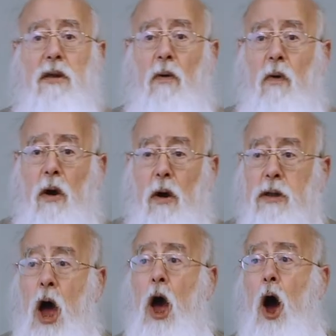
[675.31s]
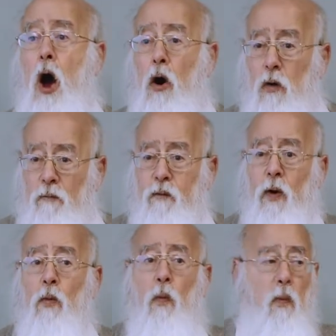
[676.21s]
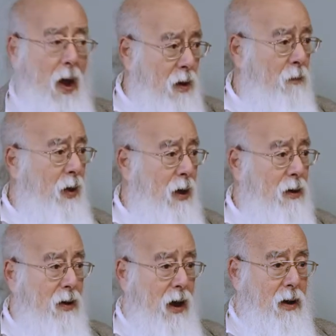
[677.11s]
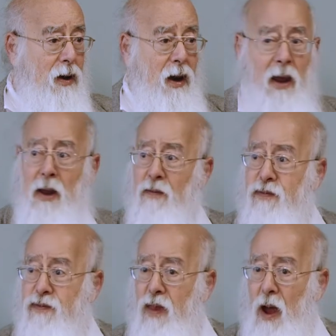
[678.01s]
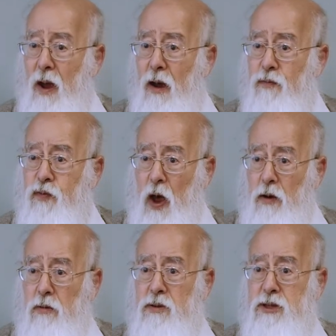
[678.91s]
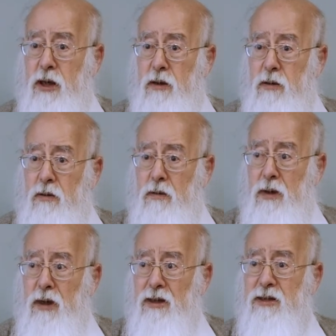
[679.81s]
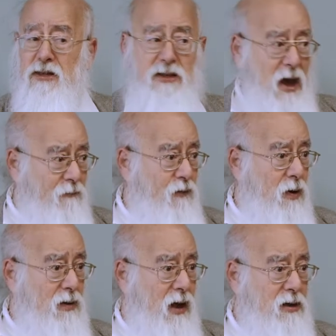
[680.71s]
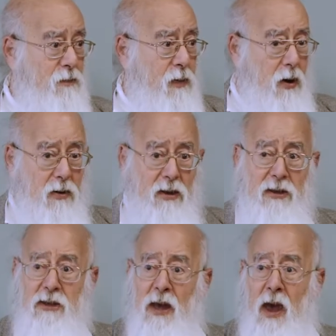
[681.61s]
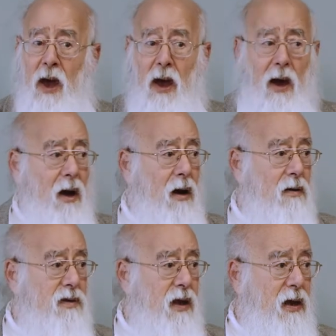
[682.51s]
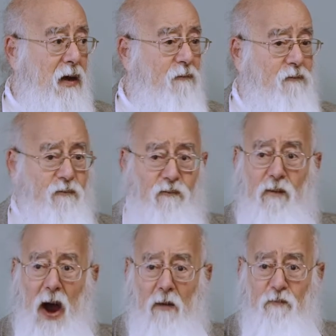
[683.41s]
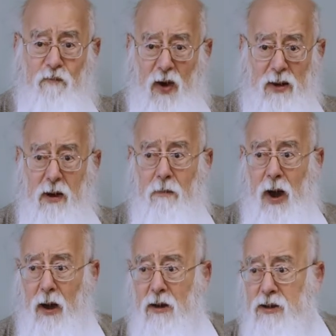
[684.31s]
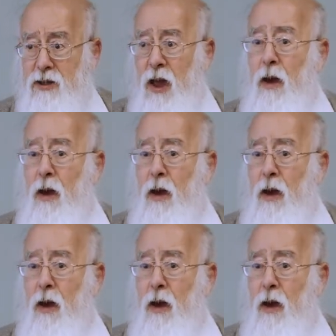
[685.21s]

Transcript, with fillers: in the world, overwhelmingly uh, those who suffer these burdens are the are victimized